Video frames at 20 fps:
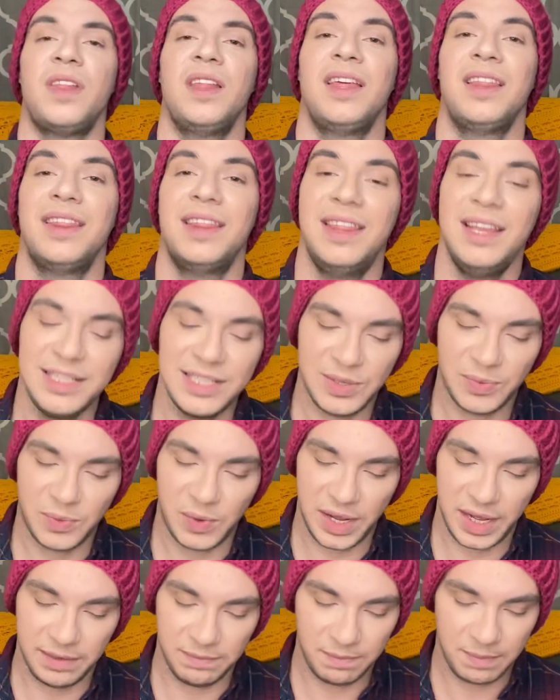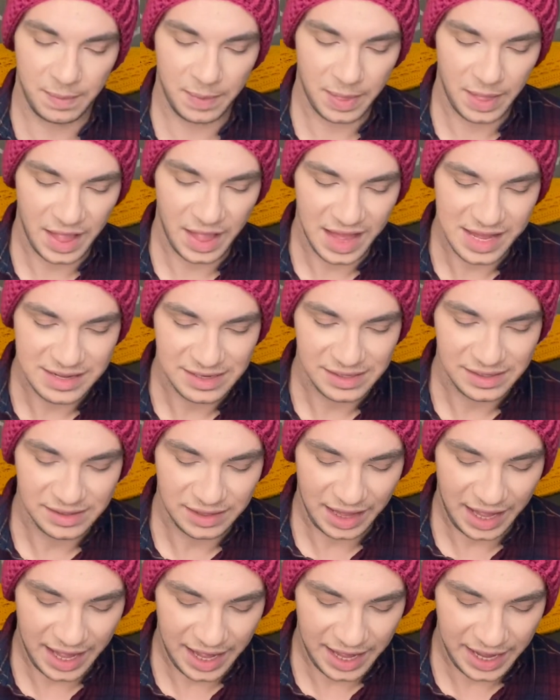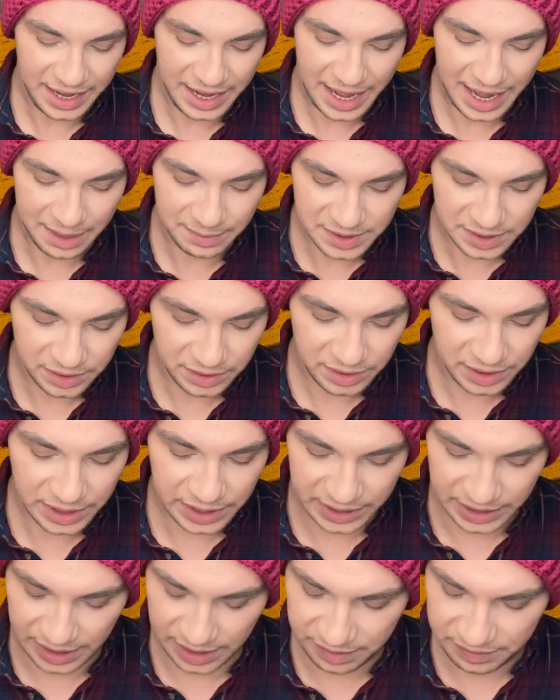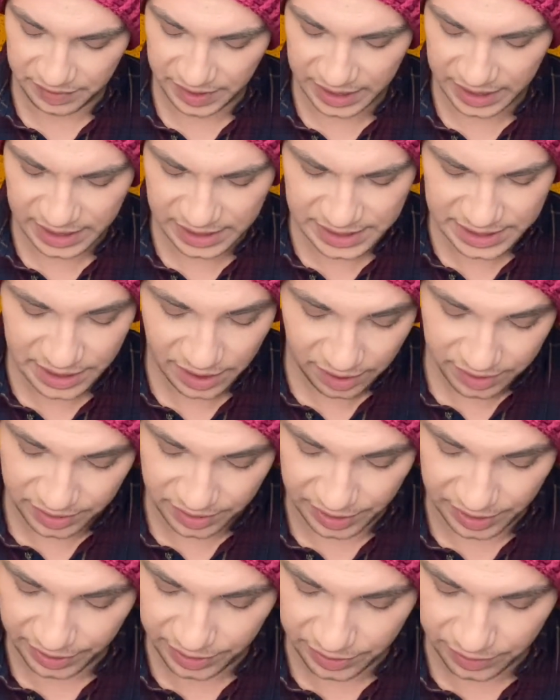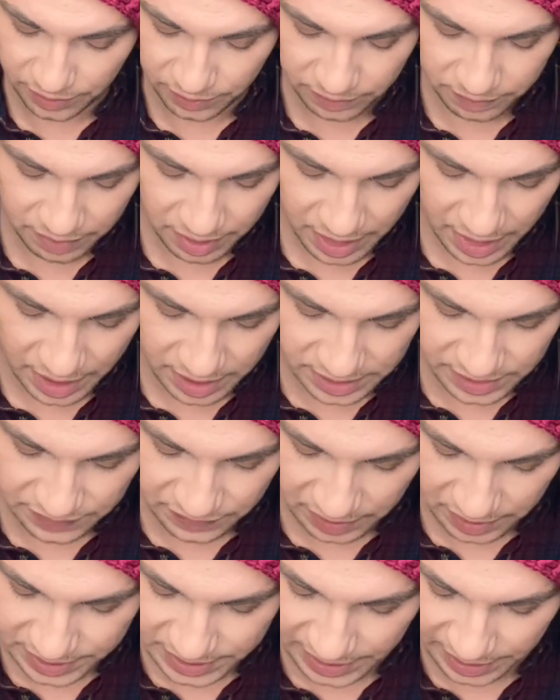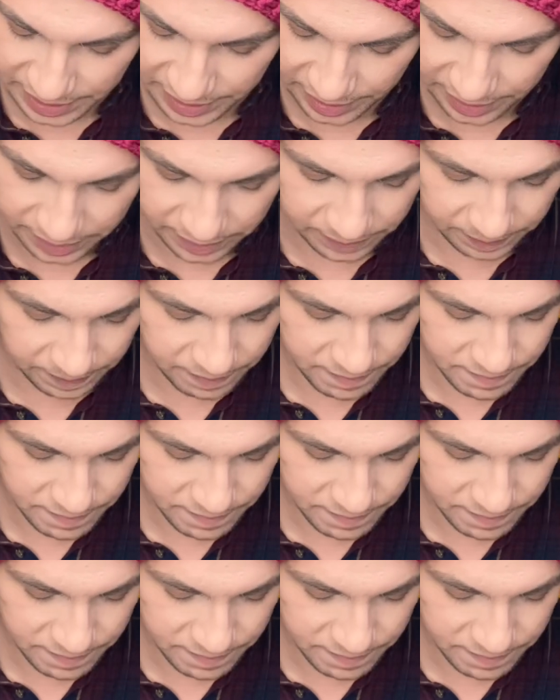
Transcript: this one I absolutely love, and it's not new as far as I know,